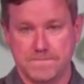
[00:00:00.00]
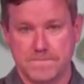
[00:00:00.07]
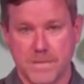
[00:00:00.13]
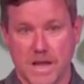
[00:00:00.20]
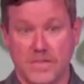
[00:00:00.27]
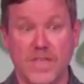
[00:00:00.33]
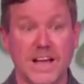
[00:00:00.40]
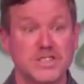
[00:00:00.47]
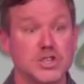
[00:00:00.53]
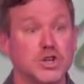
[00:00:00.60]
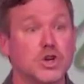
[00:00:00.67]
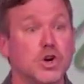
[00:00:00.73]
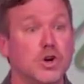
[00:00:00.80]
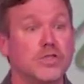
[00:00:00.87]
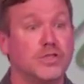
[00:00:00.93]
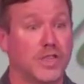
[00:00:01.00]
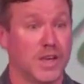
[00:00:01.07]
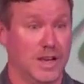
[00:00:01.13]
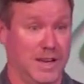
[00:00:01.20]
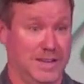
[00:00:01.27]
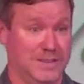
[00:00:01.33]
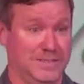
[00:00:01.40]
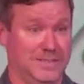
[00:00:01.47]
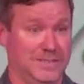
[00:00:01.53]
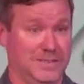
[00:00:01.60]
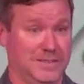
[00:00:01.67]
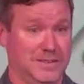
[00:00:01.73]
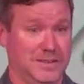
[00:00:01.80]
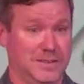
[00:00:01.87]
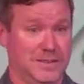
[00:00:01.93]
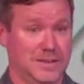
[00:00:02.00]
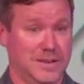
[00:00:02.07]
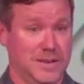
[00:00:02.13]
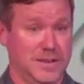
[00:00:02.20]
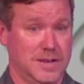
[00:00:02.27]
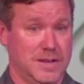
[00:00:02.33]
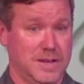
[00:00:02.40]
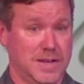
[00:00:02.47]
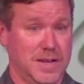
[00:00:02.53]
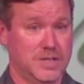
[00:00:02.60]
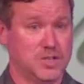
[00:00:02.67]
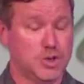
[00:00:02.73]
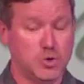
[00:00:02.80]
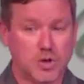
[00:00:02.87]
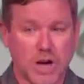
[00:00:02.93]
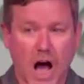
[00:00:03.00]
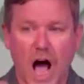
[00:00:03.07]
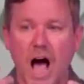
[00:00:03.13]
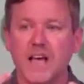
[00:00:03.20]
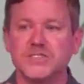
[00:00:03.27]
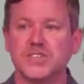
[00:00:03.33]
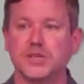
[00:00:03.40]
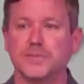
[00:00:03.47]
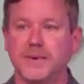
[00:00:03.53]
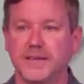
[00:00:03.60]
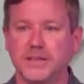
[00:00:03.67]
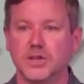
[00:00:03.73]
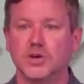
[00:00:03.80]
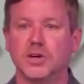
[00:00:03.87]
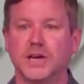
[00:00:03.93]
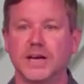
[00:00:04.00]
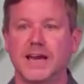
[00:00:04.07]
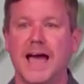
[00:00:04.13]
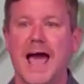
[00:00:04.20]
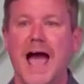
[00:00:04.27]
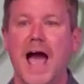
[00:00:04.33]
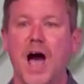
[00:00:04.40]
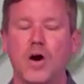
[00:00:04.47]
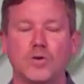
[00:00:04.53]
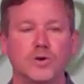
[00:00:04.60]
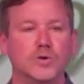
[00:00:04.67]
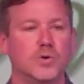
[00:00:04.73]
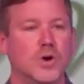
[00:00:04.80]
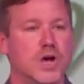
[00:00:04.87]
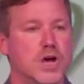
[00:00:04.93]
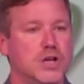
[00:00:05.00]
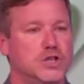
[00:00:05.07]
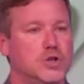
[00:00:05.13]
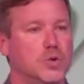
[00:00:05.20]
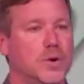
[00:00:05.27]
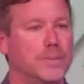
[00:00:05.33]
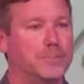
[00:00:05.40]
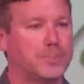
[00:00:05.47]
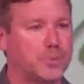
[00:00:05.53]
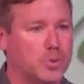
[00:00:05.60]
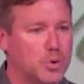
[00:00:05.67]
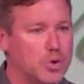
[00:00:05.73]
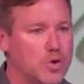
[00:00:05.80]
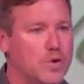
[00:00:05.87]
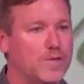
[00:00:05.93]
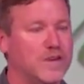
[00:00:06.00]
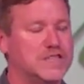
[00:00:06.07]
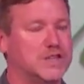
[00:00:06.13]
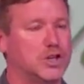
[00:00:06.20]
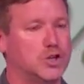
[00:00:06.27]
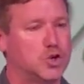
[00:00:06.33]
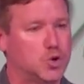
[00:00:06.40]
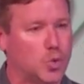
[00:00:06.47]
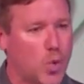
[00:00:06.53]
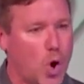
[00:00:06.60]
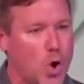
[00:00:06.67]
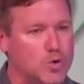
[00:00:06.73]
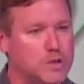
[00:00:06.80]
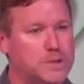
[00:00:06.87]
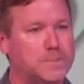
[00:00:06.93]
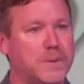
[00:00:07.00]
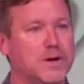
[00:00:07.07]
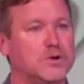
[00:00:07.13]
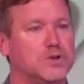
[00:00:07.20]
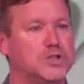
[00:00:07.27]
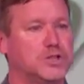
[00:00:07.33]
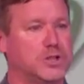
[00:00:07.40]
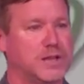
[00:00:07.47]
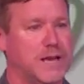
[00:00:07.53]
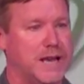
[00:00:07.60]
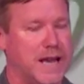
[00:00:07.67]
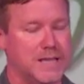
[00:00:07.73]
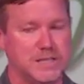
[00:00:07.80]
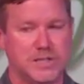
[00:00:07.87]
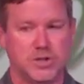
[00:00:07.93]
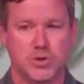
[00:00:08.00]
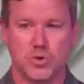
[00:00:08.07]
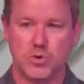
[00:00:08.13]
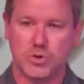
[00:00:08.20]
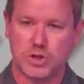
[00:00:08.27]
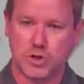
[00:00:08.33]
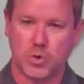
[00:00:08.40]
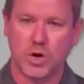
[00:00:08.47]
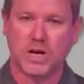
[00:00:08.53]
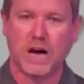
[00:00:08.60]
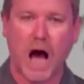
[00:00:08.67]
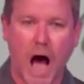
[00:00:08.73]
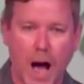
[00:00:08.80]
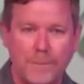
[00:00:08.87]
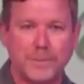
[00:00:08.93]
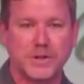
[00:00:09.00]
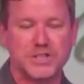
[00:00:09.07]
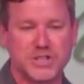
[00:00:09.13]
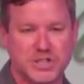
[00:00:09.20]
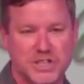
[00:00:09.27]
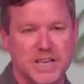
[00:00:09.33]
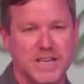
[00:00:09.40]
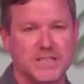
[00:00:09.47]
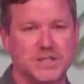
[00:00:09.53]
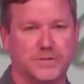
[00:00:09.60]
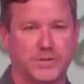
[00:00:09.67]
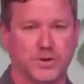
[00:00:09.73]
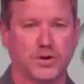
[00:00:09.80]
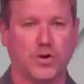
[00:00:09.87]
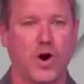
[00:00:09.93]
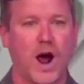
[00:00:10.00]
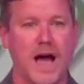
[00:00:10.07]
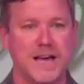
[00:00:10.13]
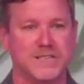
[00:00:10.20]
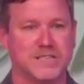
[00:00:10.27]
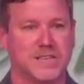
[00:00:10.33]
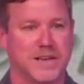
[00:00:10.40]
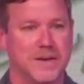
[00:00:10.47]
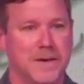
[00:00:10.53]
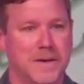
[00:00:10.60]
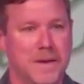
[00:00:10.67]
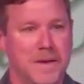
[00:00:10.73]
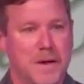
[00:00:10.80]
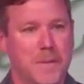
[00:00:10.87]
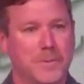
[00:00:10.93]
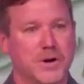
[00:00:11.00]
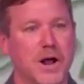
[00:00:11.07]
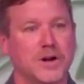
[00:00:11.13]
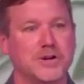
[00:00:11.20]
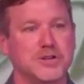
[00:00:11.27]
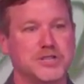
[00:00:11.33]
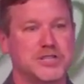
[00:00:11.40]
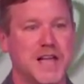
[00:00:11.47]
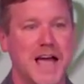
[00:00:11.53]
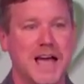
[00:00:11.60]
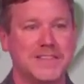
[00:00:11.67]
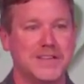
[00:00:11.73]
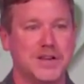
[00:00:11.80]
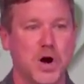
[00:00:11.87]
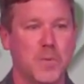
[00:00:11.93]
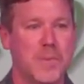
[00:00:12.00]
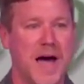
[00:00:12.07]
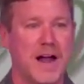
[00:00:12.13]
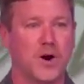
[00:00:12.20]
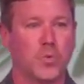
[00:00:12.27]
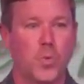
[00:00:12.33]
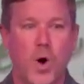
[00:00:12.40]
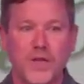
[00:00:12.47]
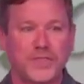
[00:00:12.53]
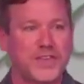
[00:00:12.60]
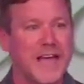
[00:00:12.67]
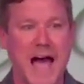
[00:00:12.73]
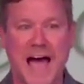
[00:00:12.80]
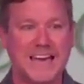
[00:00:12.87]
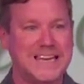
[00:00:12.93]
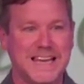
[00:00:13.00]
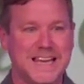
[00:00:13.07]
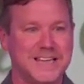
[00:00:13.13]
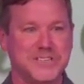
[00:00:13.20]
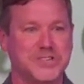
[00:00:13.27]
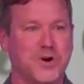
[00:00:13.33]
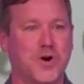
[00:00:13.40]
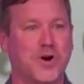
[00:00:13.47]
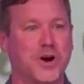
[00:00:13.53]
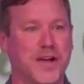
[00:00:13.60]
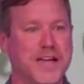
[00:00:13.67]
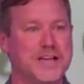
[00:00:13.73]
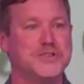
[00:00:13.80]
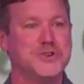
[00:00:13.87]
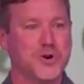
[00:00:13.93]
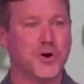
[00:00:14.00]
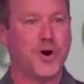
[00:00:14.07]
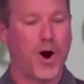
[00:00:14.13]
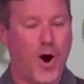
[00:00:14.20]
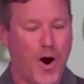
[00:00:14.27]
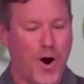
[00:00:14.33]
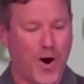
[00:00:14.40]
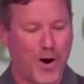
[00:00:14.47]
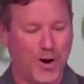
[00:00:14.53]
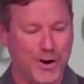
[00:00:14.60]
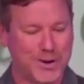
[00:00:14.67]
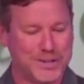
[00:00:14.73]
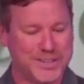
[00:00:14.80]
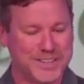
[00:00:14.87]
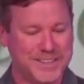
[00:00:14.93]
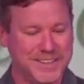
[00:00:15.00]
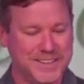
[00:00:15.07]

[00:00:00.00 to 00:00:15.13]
And that's a good thing, is to constantly be looking at how to, to improve and to grow spiritually and to, to accomplish things for Christ. But understand that no matter what the ideas are in your heart,